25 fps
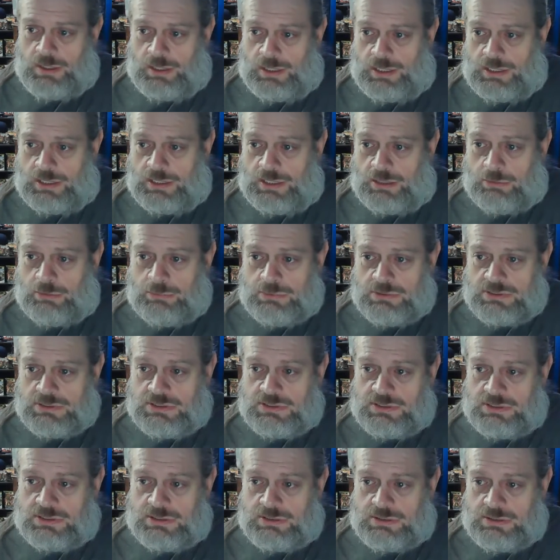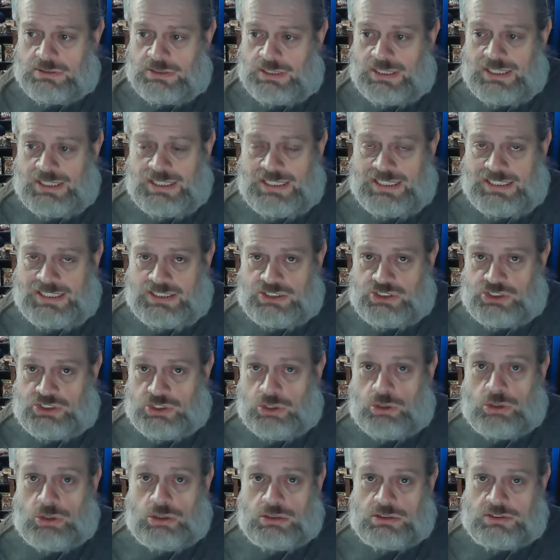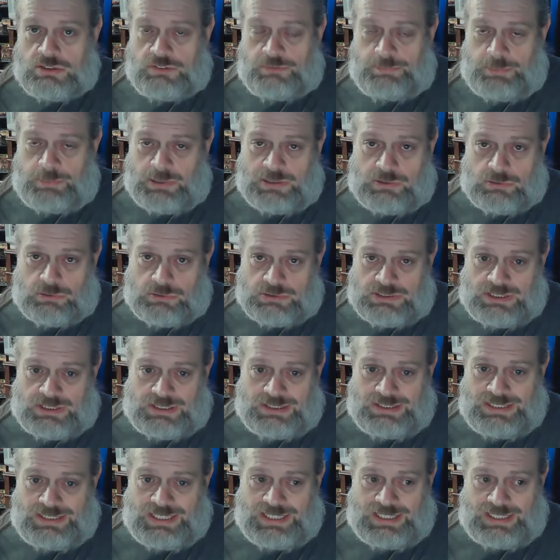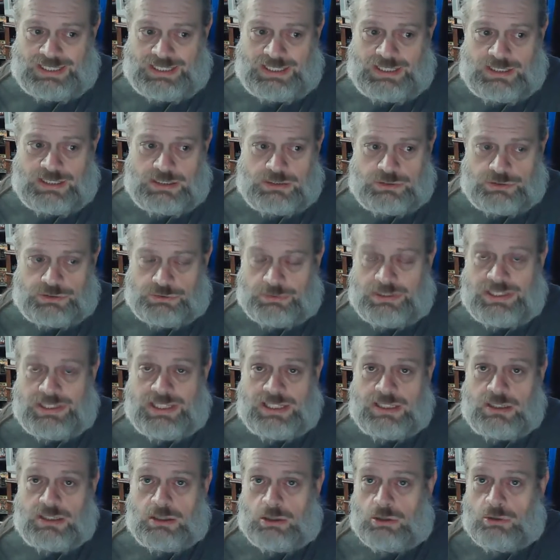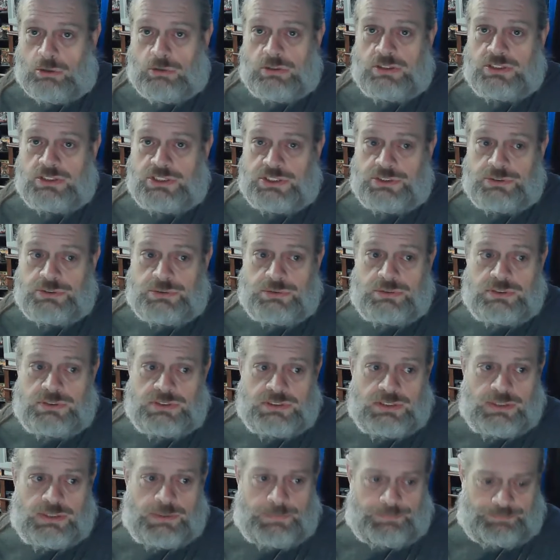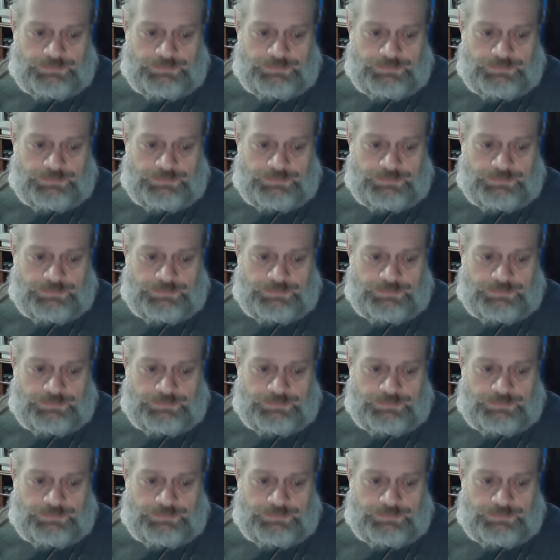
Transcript: and I was eating jars of pickles a day, drinking all the juice